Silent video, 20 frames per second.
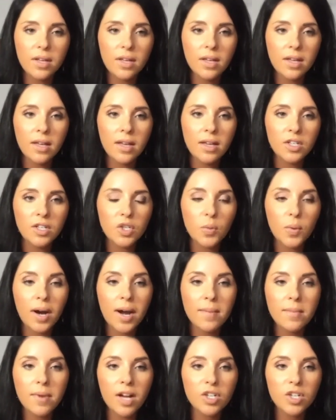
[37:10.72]
to where I'm
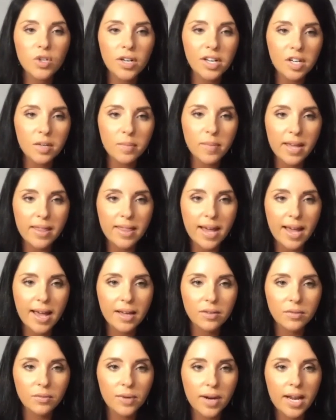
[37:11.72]
not triggered by that,
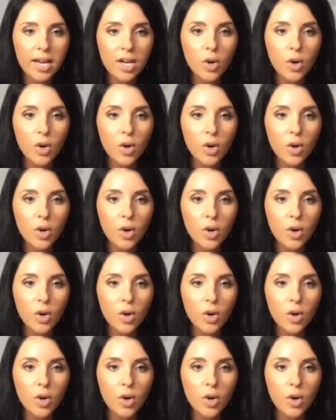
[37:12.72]
right?